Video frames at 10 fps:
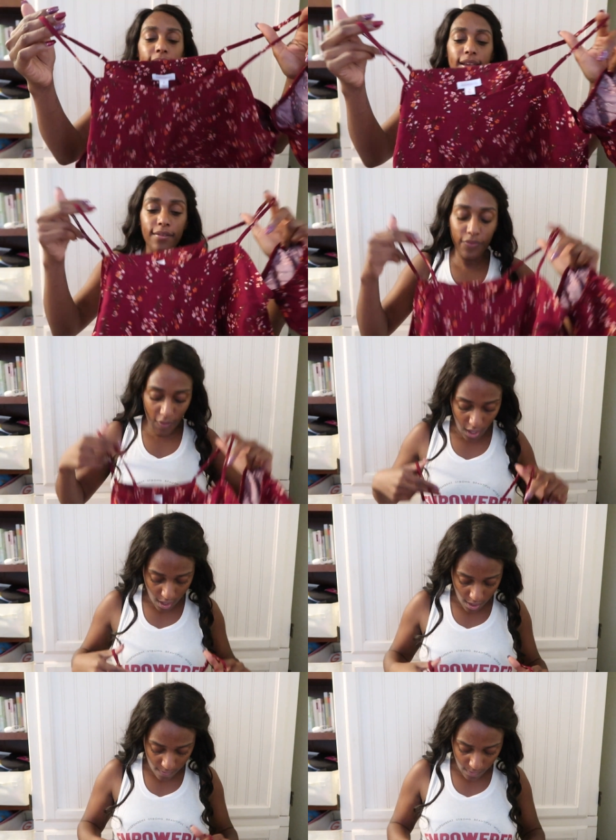live.
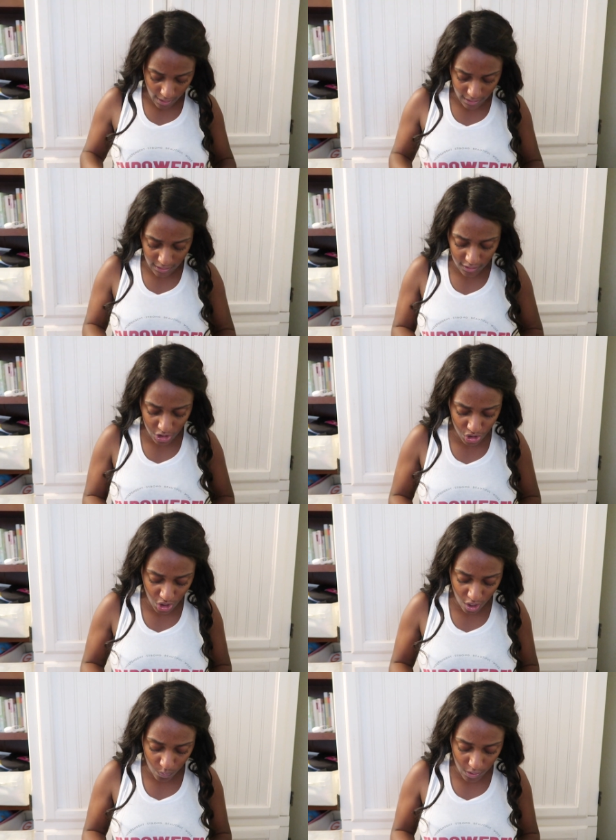Um, and I think this
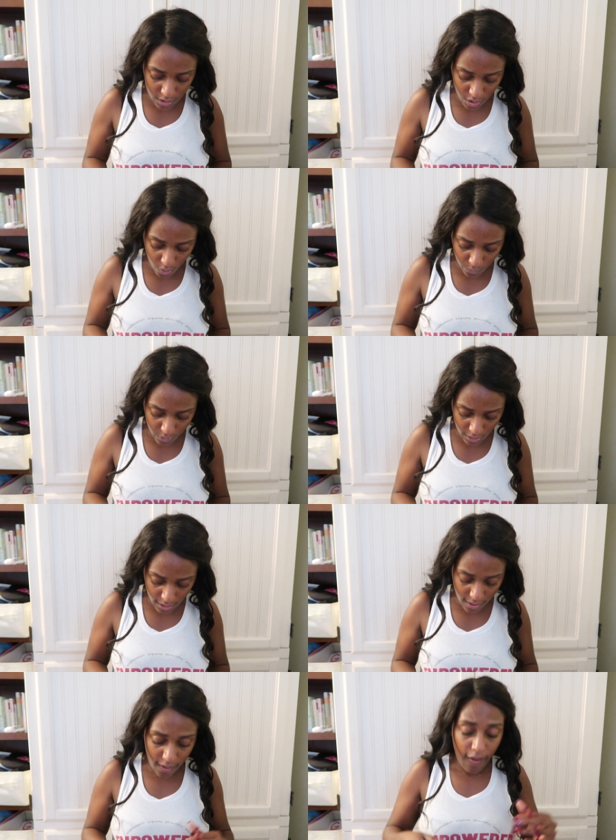shirt was
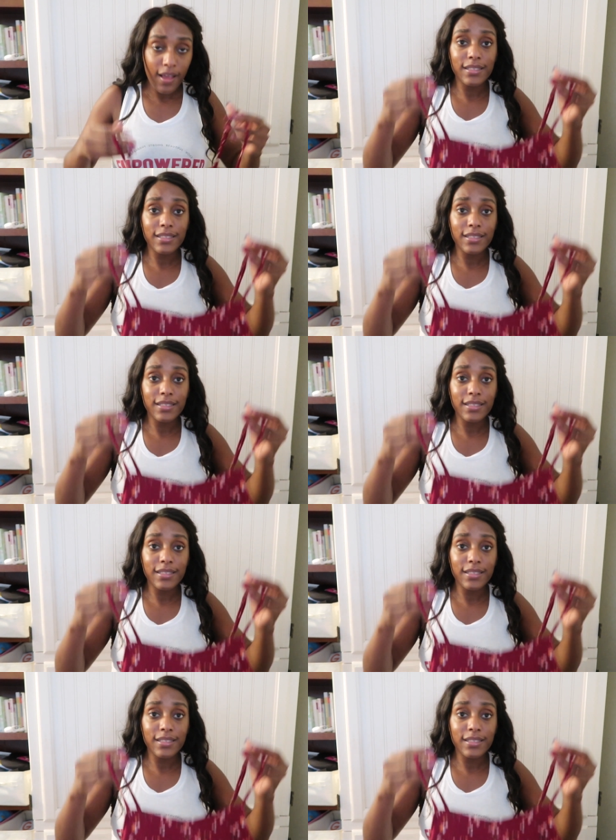only